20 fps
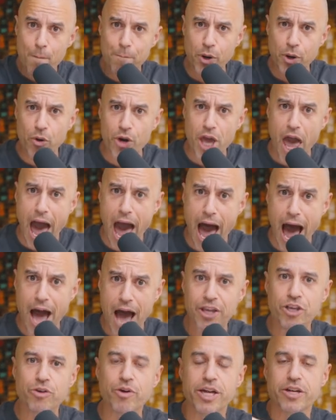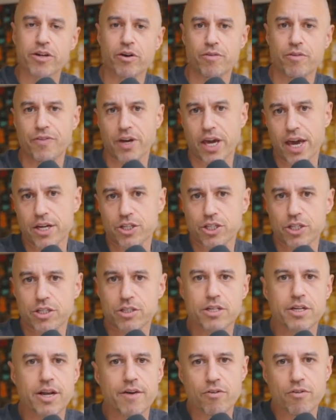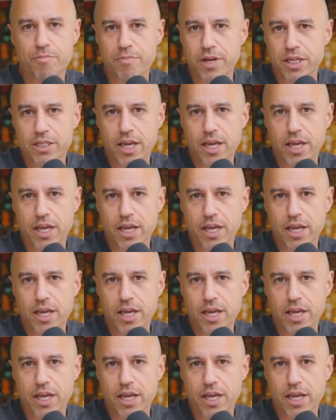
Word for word: Booyah. You get notifications. Never miss